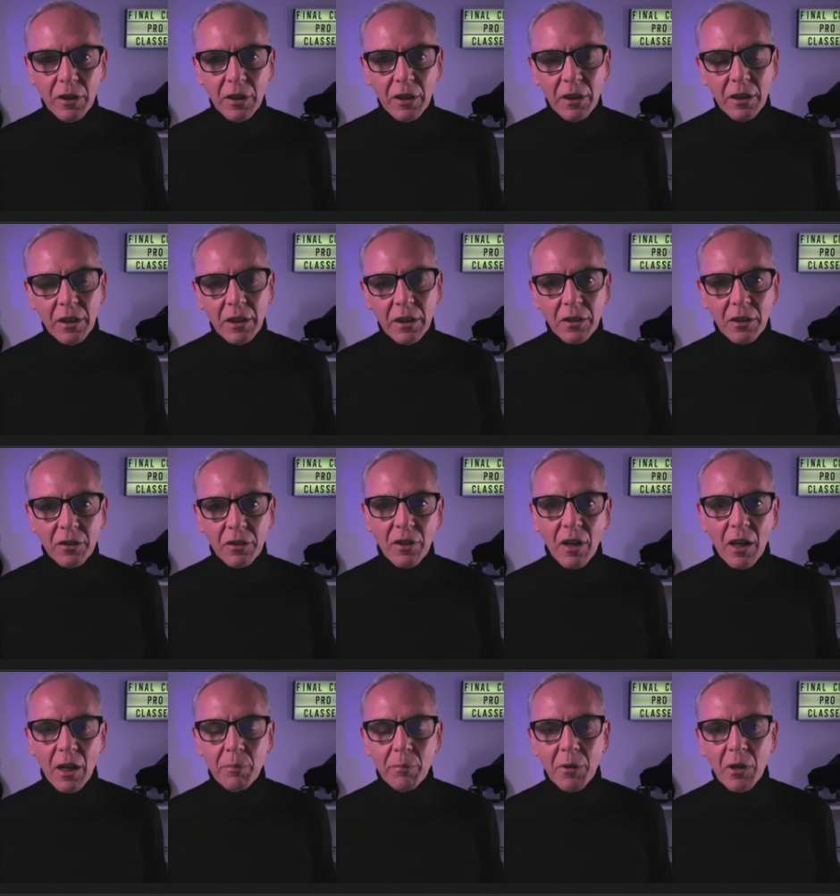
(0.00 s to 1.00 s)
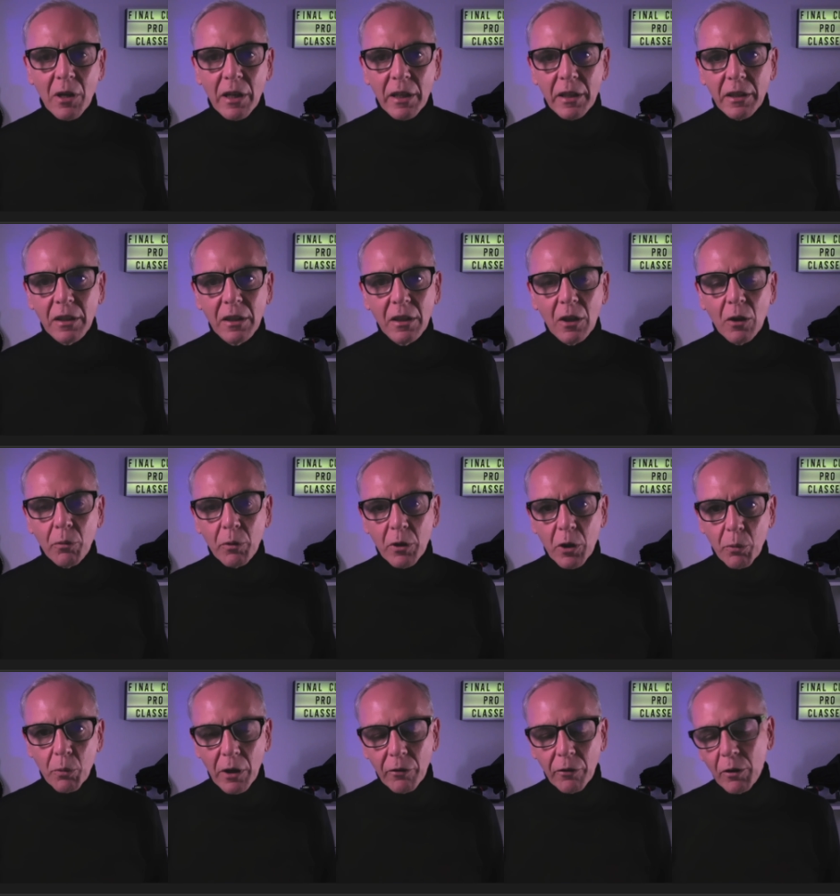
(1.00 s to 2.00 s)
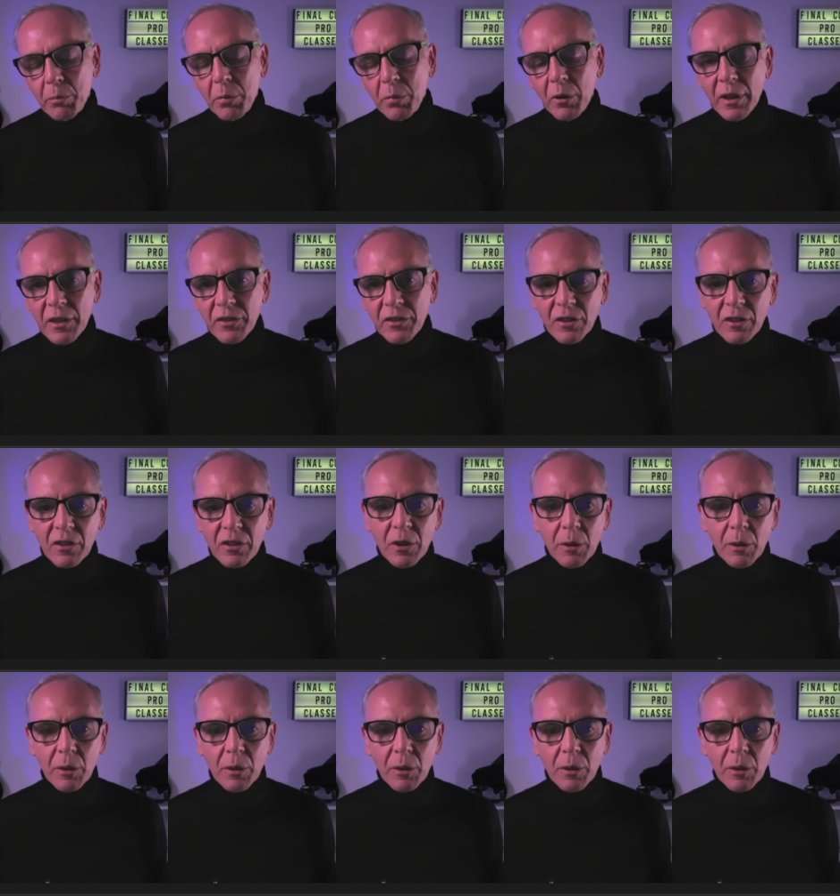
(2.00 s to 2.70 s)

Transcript: in the timeline when you want to replace a clip.